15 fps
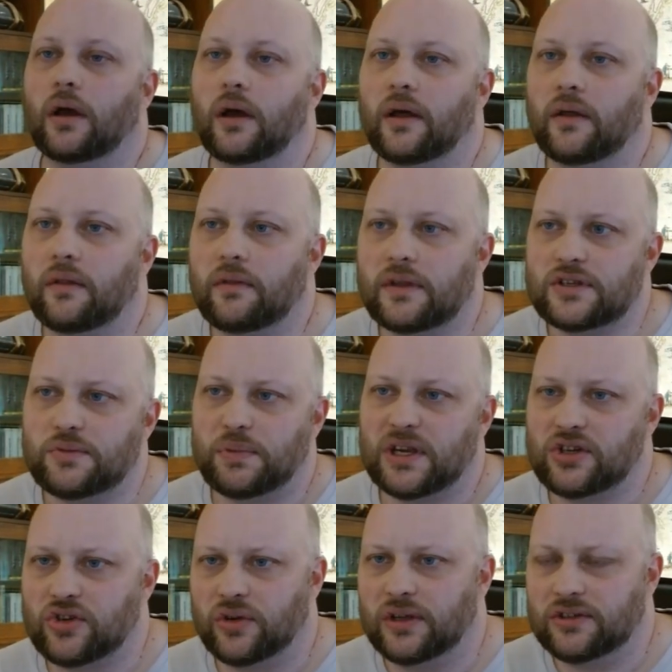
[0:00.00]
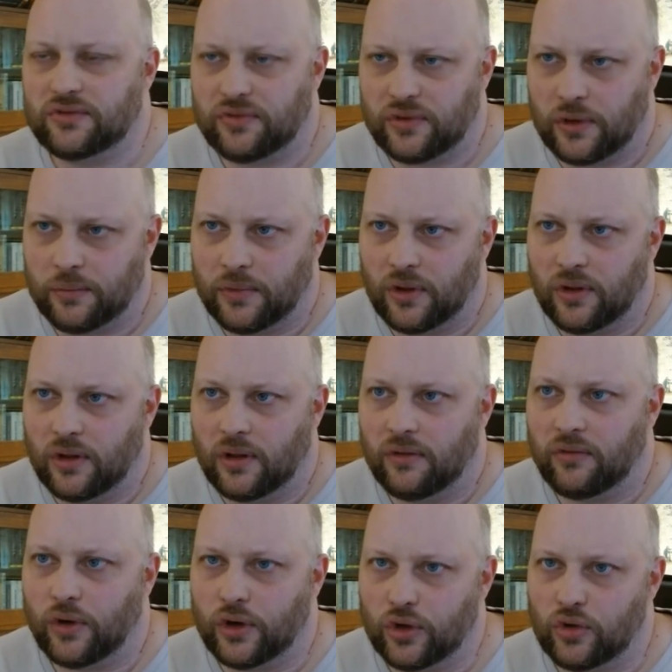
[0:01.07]
This picture is from
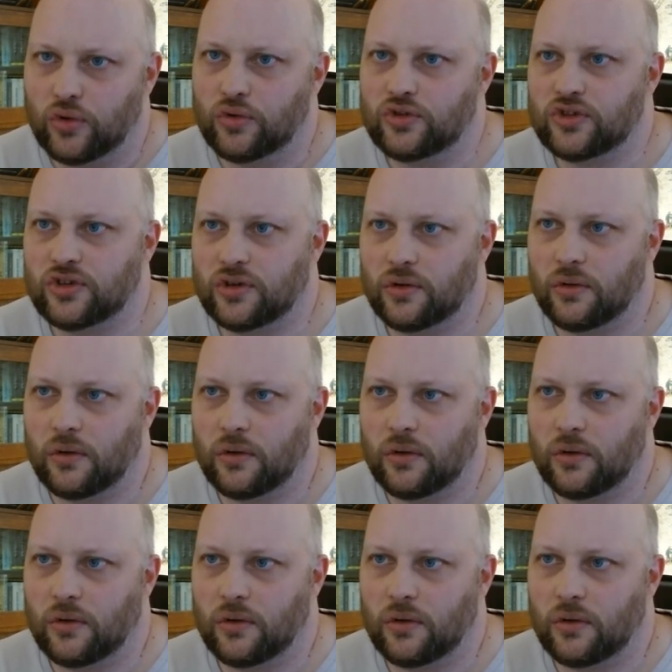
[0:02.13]
Vardøhus,